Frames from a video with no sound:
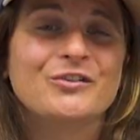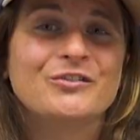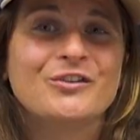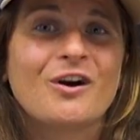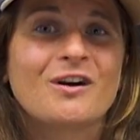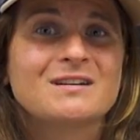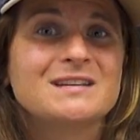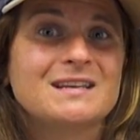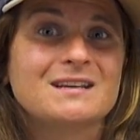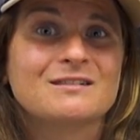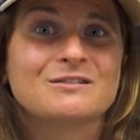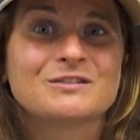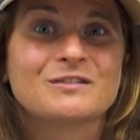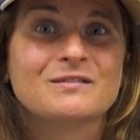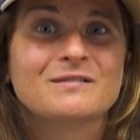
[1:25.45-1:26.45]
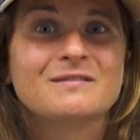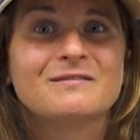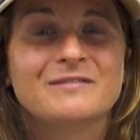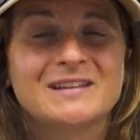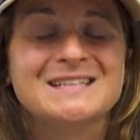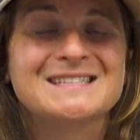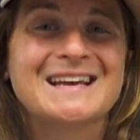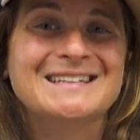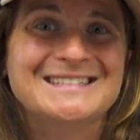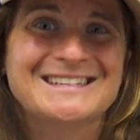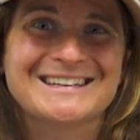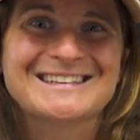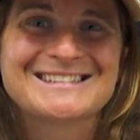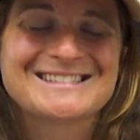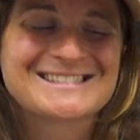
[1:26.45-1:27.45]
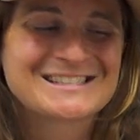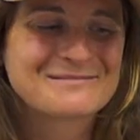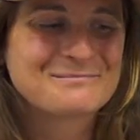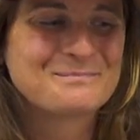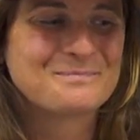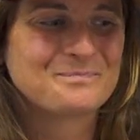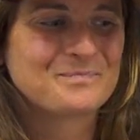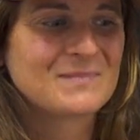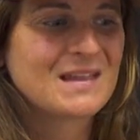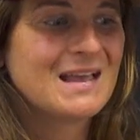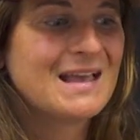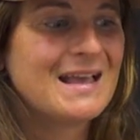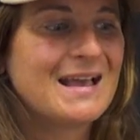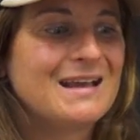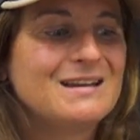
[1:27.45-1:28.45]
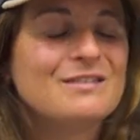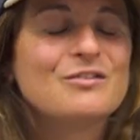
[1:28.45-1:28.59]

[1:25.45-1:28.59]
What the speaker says: your dog to kill fleas and ticks. And